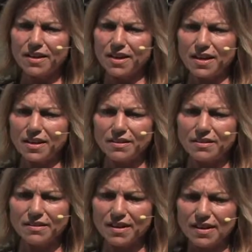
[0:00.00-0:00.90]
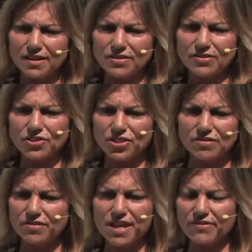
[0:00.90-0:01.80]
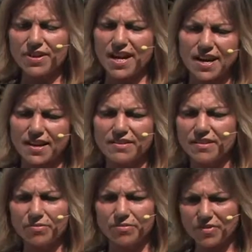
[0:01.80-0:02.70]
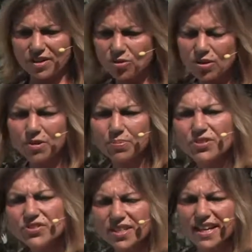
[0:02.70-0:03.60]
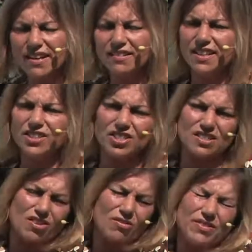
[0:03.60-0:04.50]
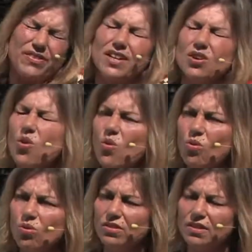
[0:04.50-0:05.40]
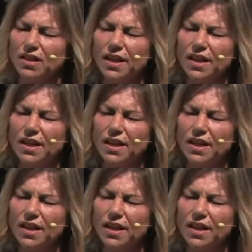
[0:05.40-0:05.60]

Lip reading: And she never had a normal personality. She's always very cold.